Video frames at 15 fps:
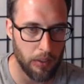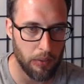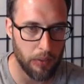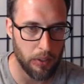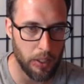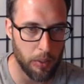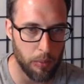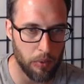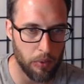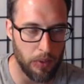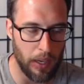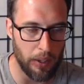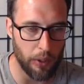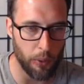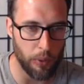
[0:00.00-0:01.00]
Redeemable
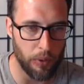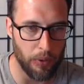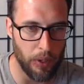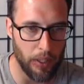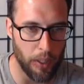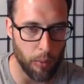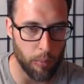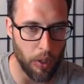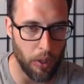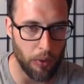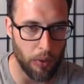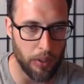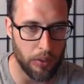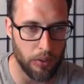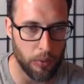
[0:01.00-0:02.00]
value or running a
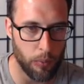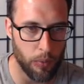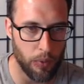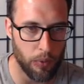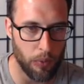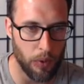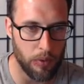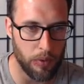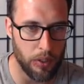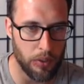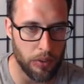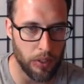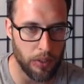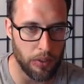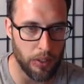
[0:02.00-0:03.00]
bonus went to
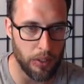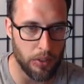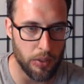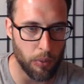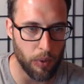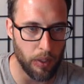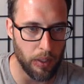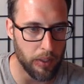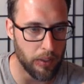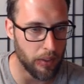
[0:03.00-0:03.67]
$16.20.